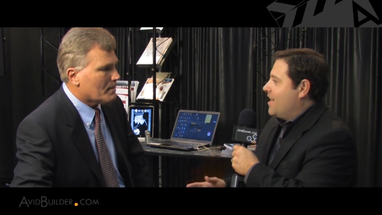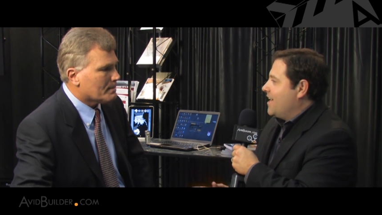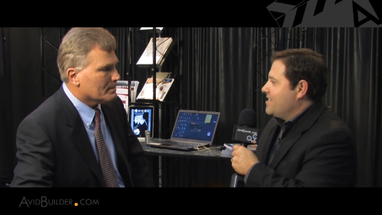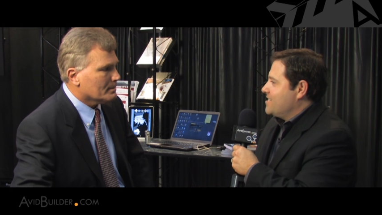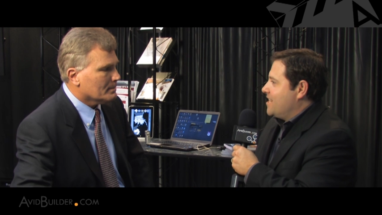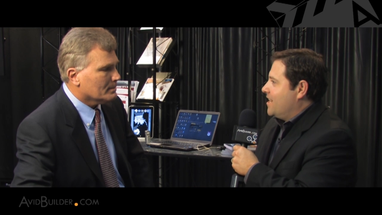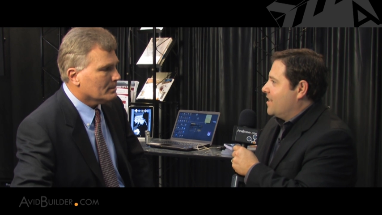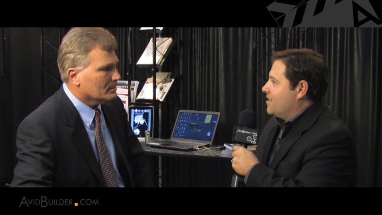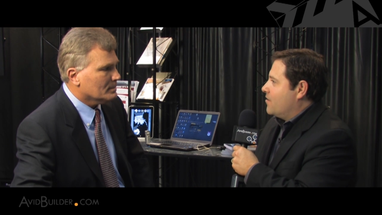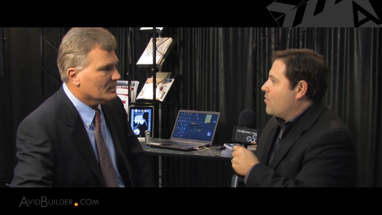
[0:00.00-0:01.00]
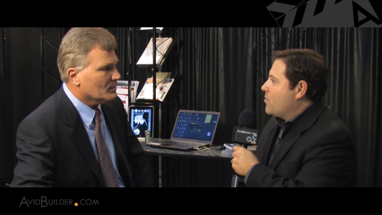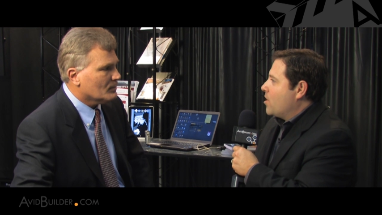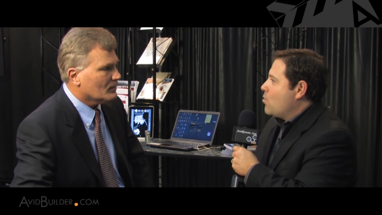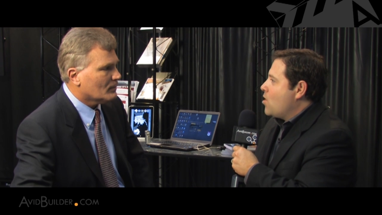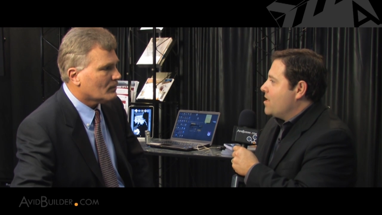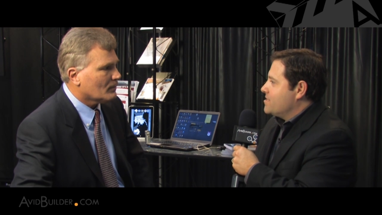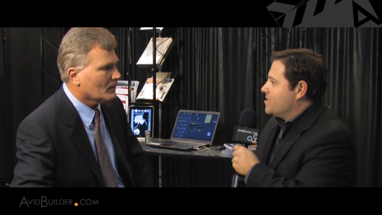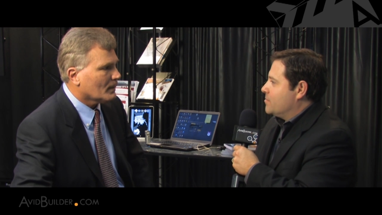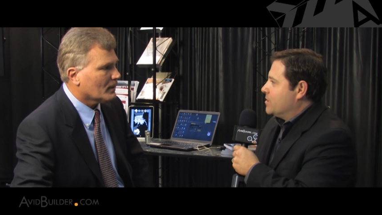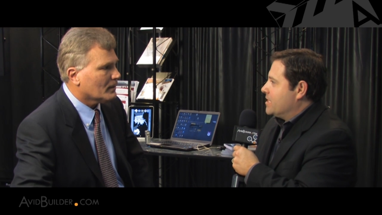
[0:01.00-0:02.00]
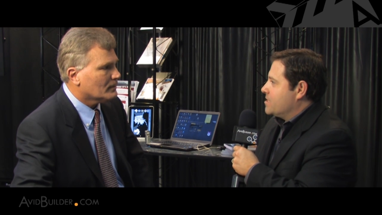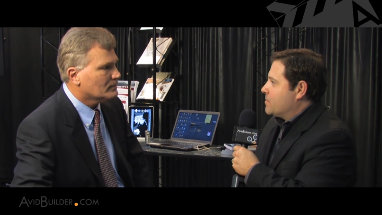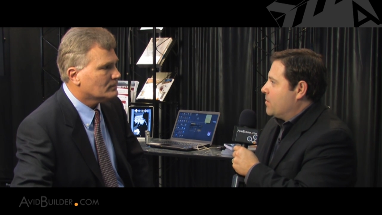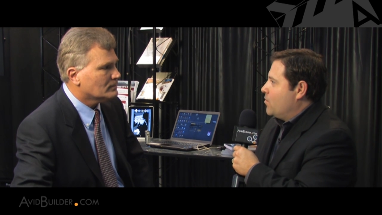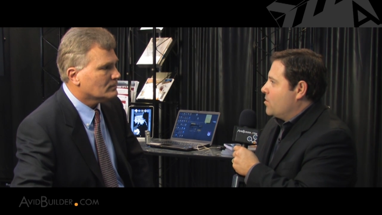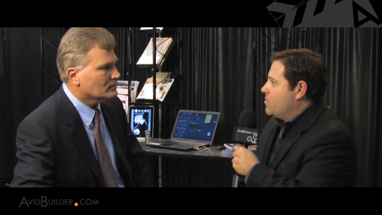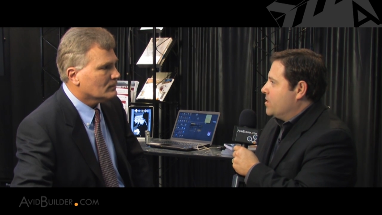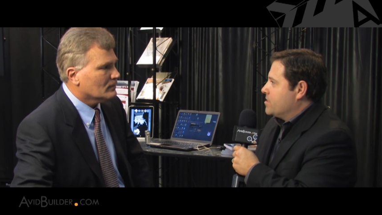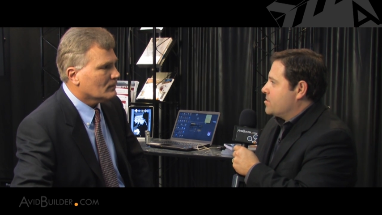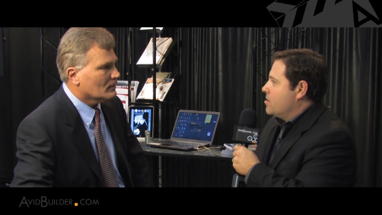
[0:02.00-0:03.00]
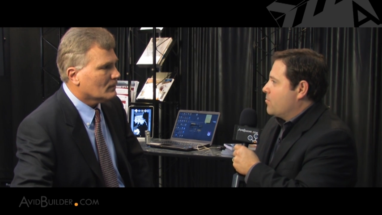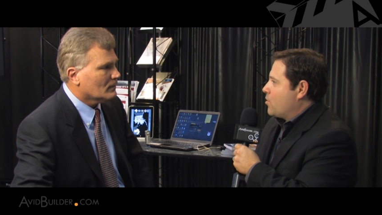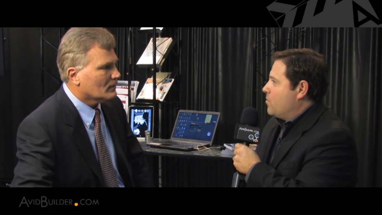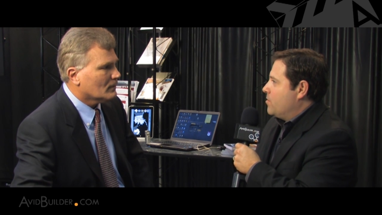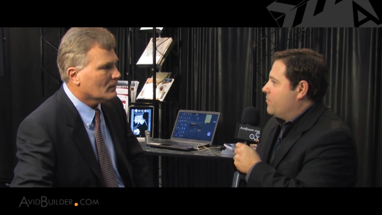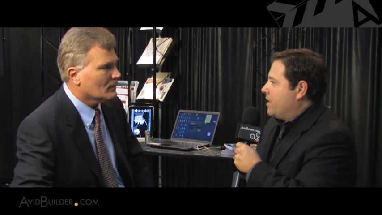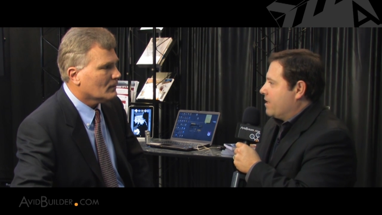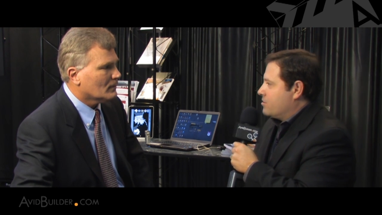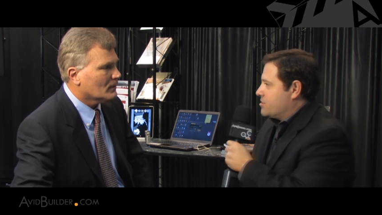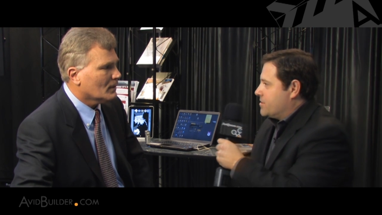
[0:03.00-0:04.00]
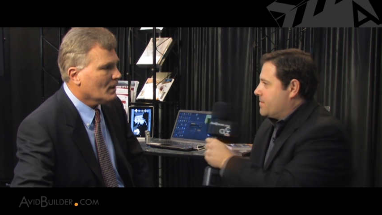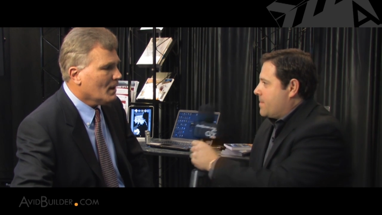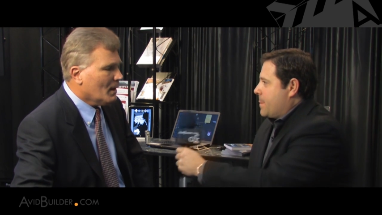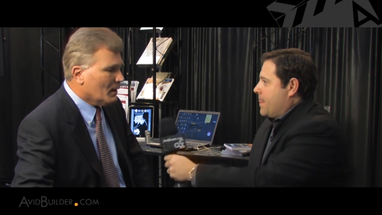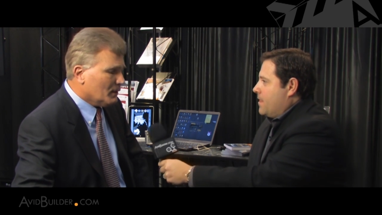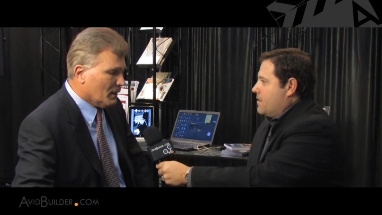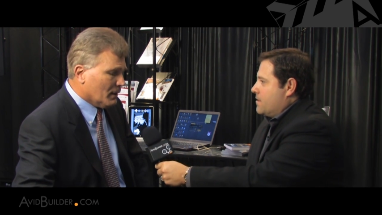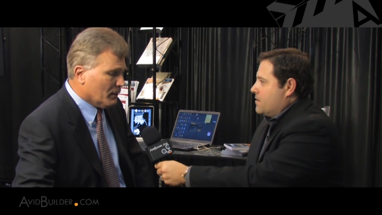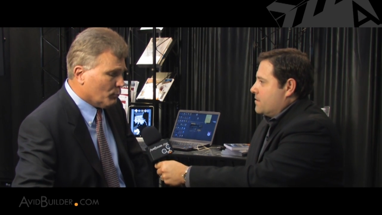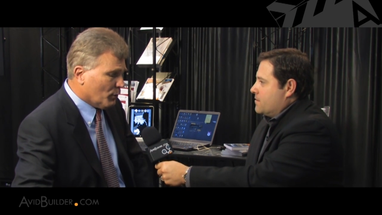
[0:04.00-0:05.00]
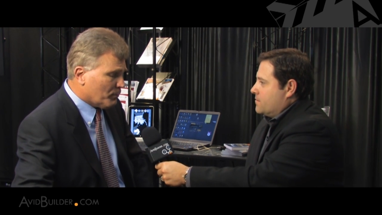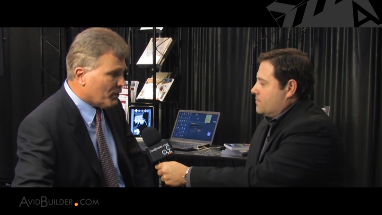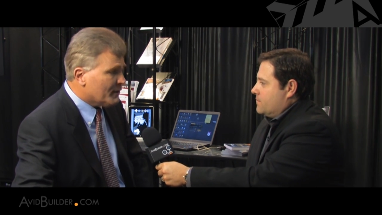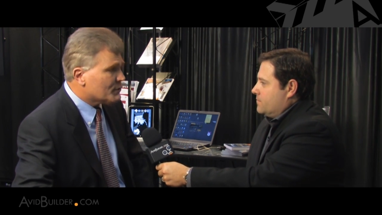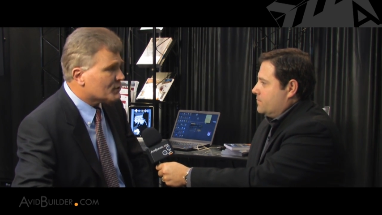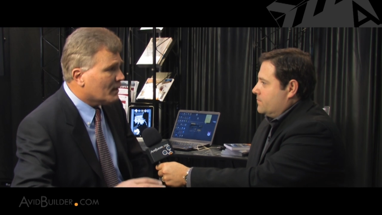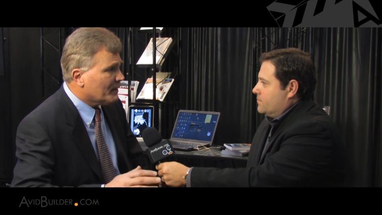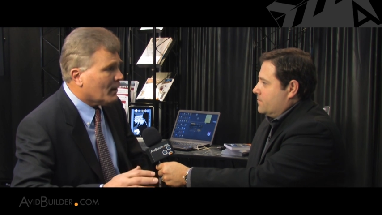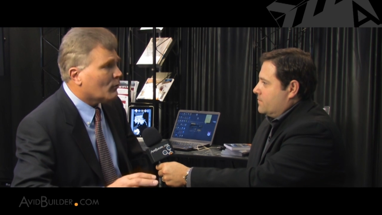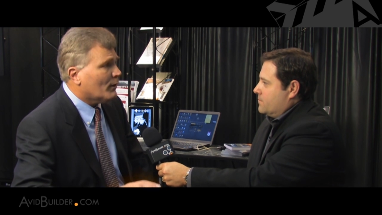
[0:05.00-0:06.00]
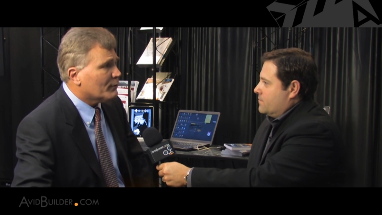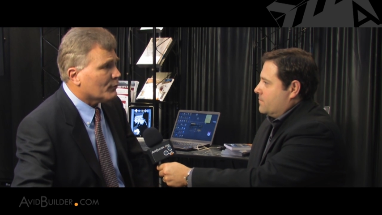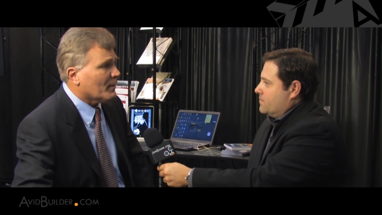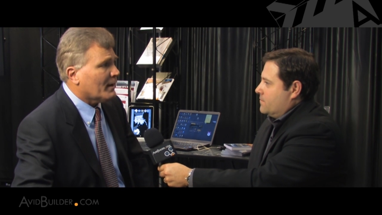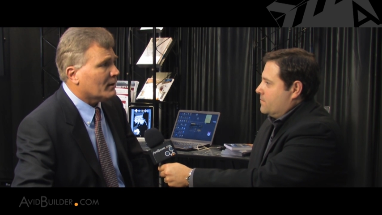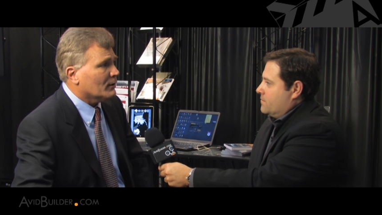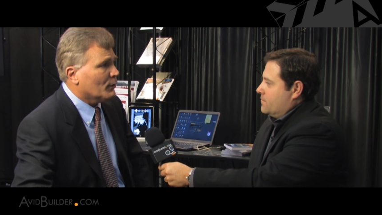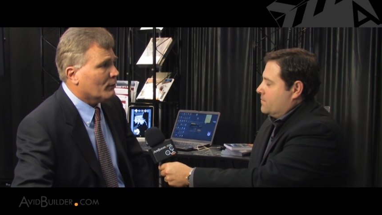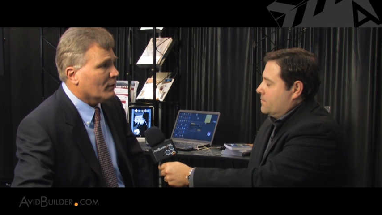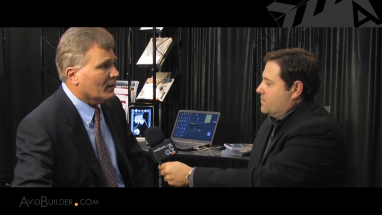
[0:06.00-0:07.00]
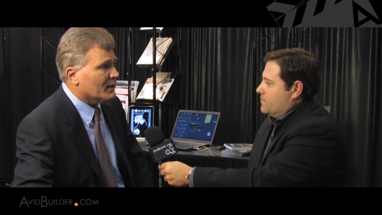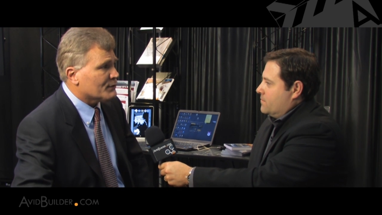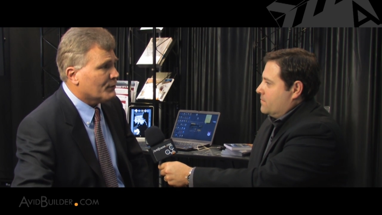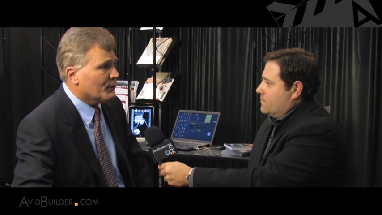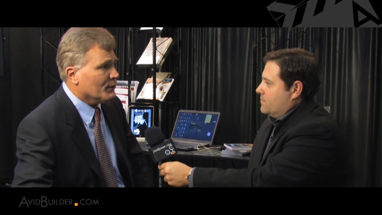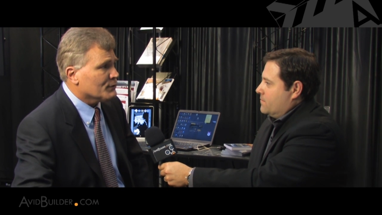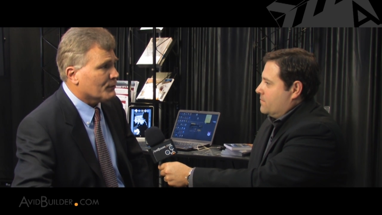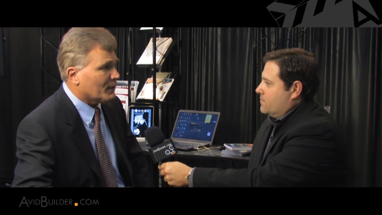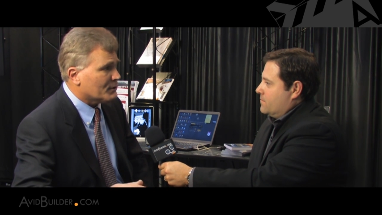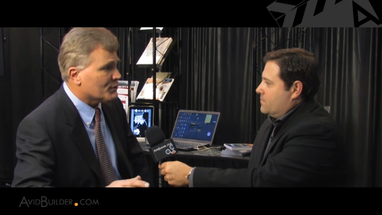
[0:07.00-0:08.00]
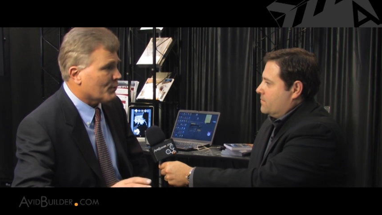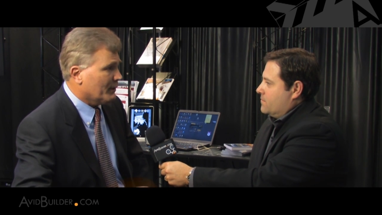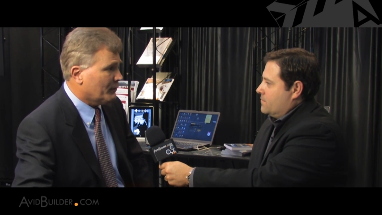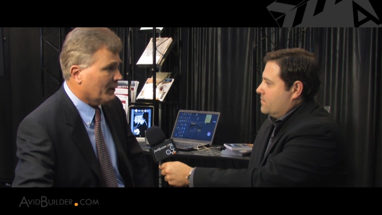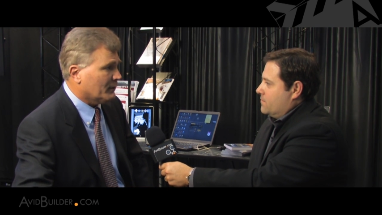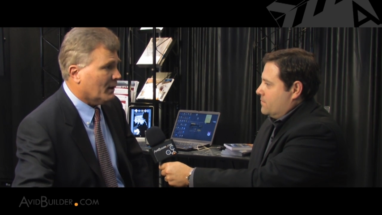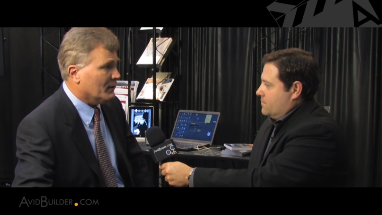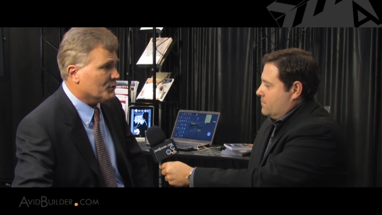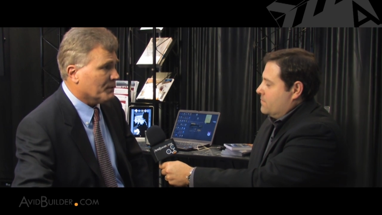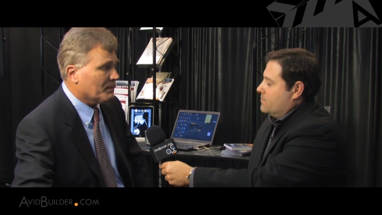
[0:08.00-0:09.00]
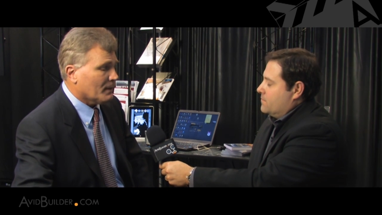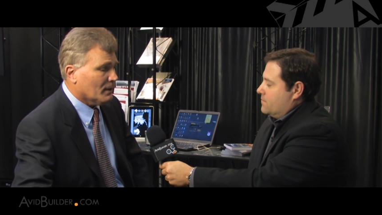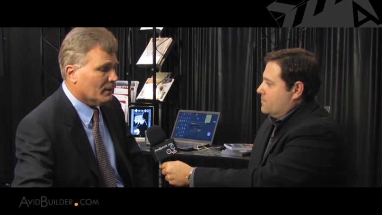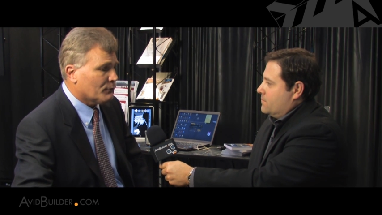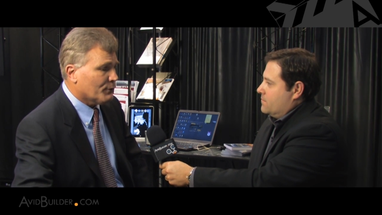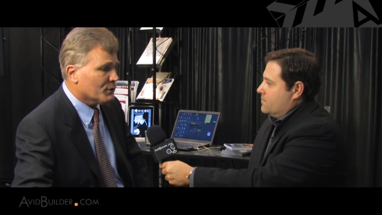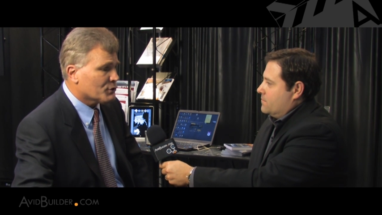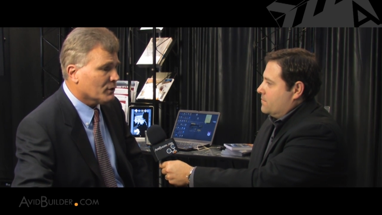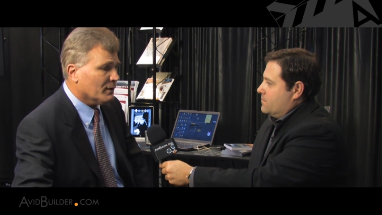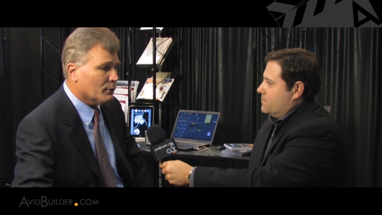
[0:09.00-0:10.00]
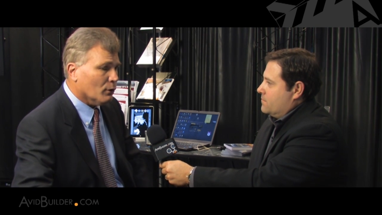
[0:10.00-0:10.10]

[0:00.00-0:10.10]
Speaker 1: high tech and everybody wants it, but that's probably one of the biggest prohibitive factors.
Speaker 2: Yeah, well, the price has come down quite dramatically over the last few years for touchscreen technology. Traditionally, the